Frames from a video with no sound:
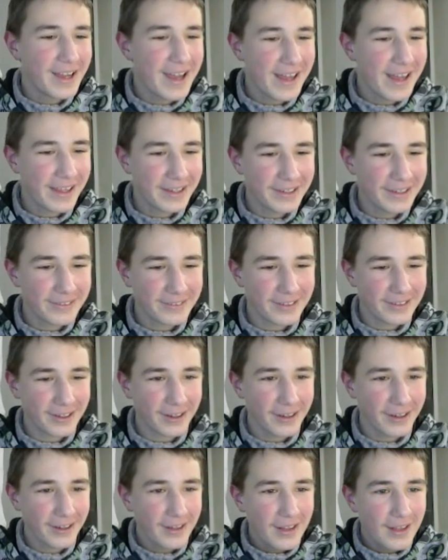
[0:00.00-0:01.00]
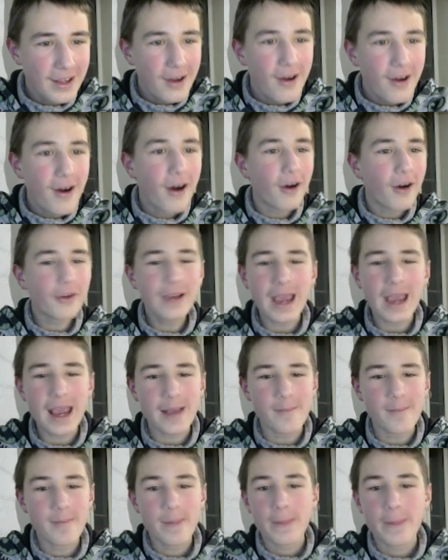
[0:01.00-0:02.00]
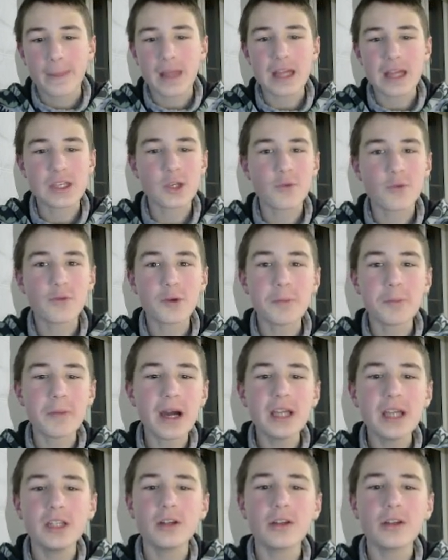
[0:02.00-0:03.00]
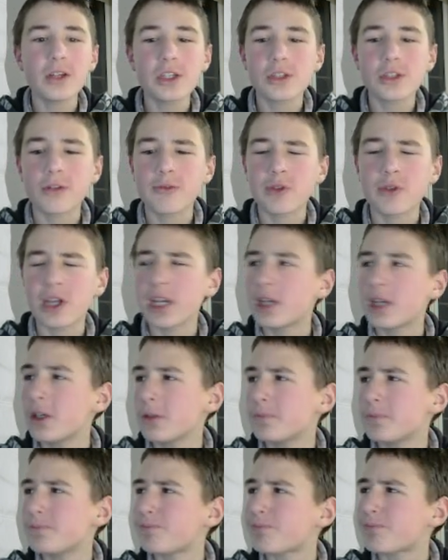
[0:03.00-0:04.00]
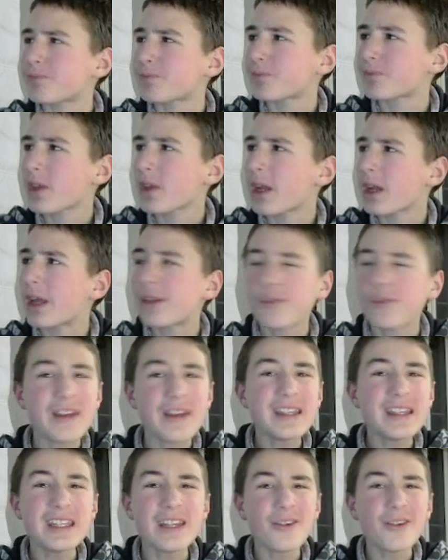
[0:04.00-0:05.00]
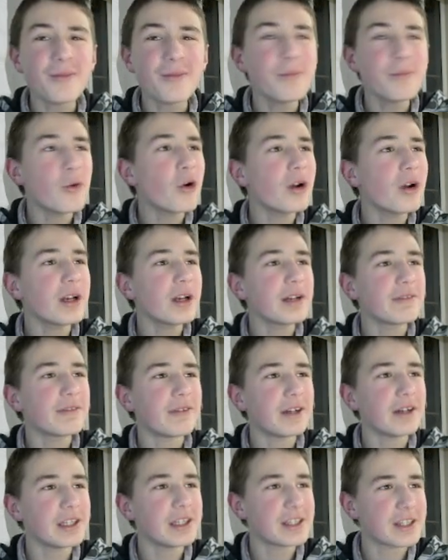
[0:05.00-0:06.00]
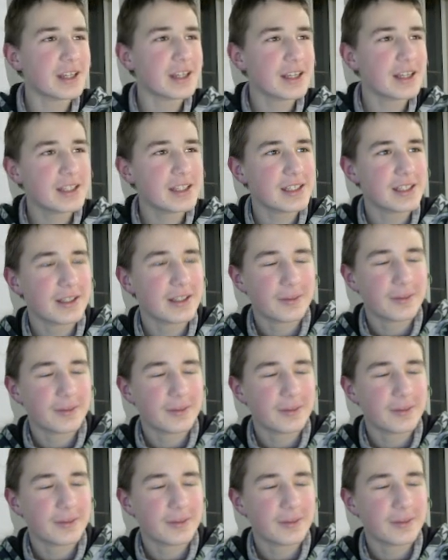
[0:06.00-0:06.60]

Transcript: Good luck. Okay, so from my knowledge of like 20 or more funny chess,